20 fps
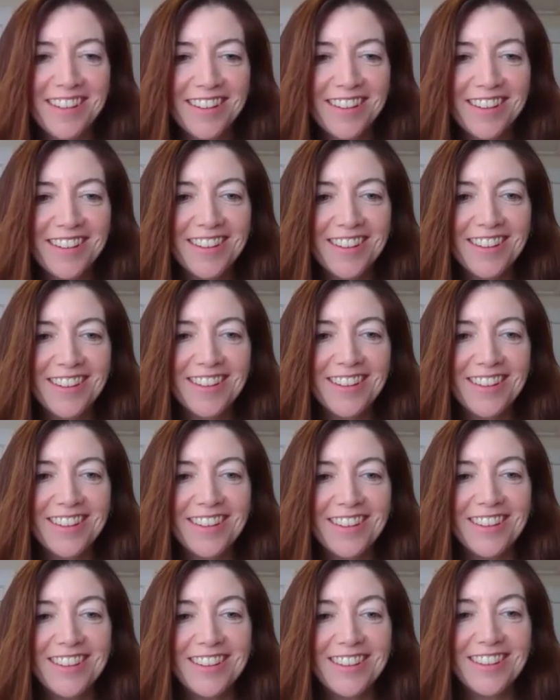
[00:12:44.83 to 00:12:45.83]

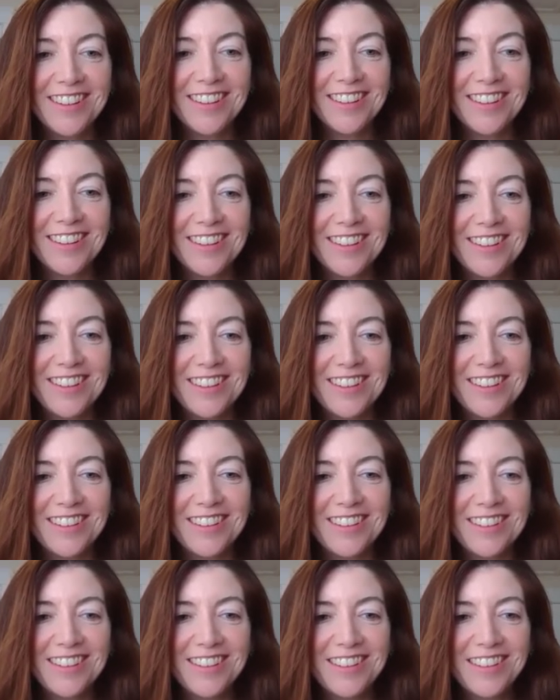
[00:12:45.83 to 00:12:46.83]

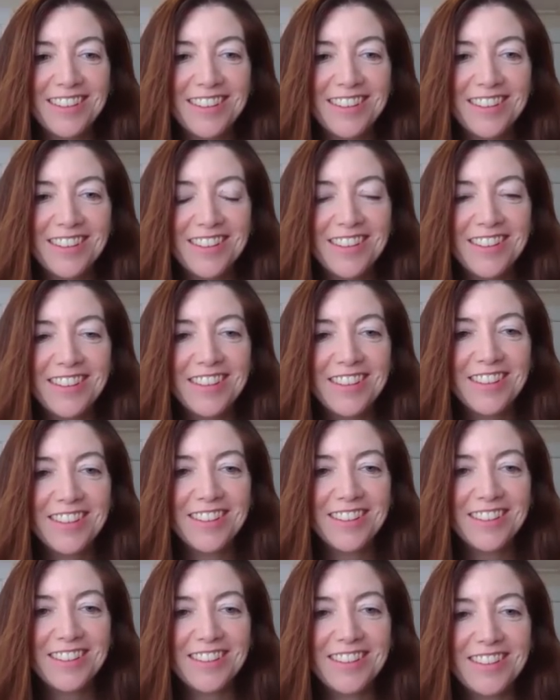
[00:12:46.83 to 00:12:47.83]

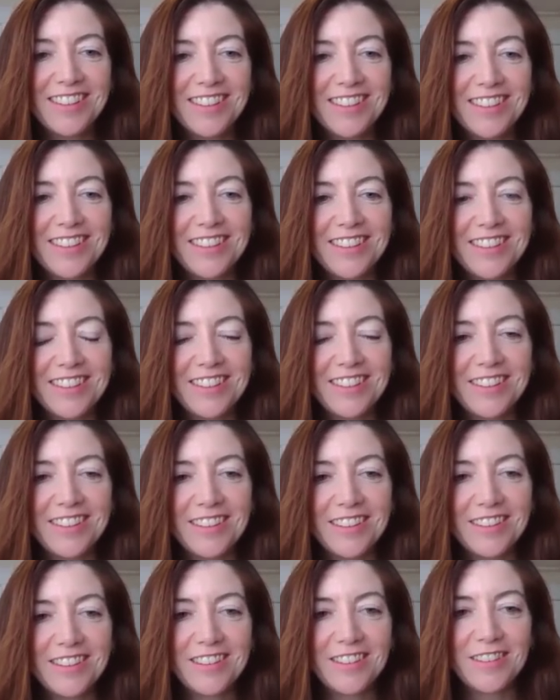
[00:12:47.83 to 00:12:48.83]

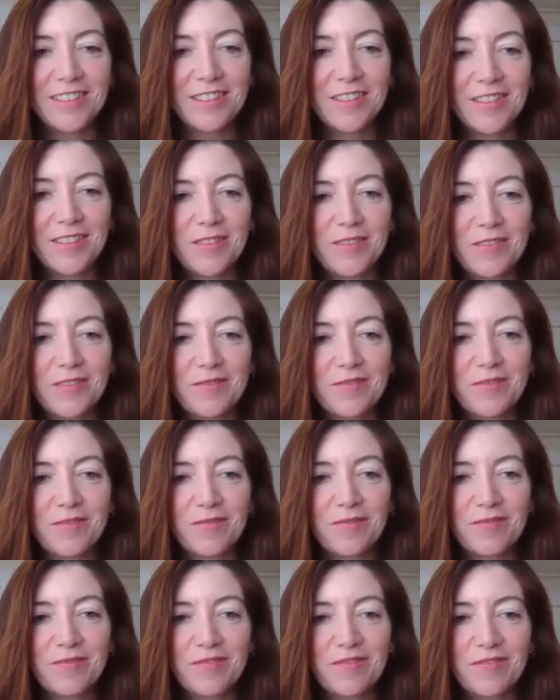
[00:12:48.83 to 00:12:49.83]

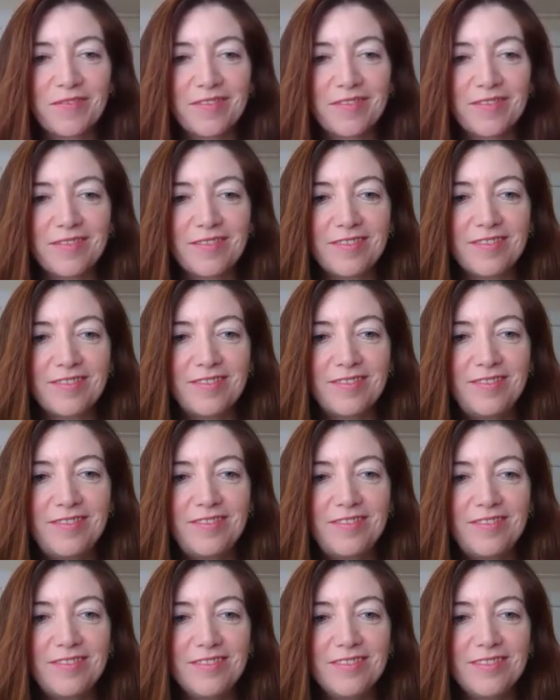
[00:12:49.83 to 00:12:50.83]

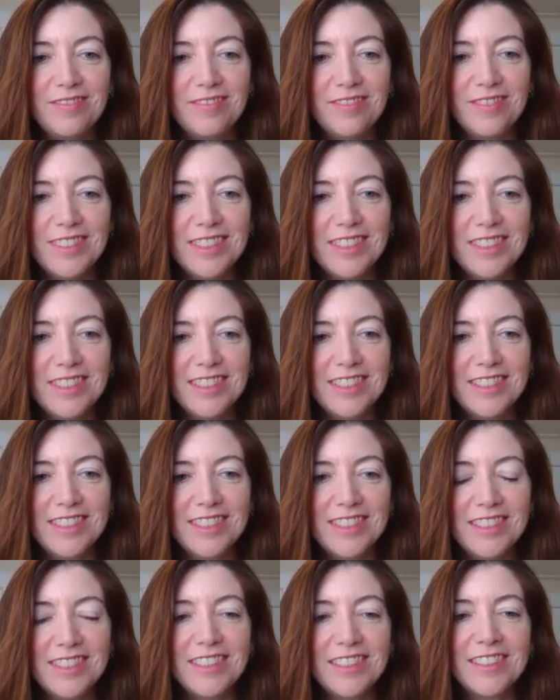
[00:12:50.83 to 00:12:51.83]

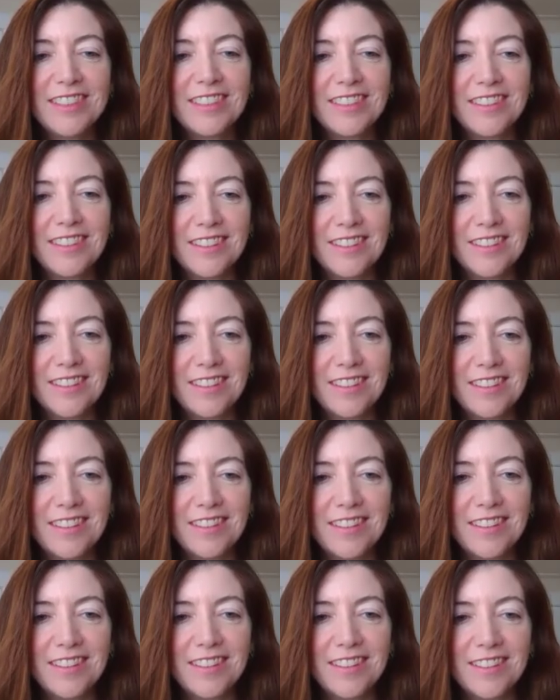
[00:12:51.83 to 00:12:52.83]
The person shown says nothing.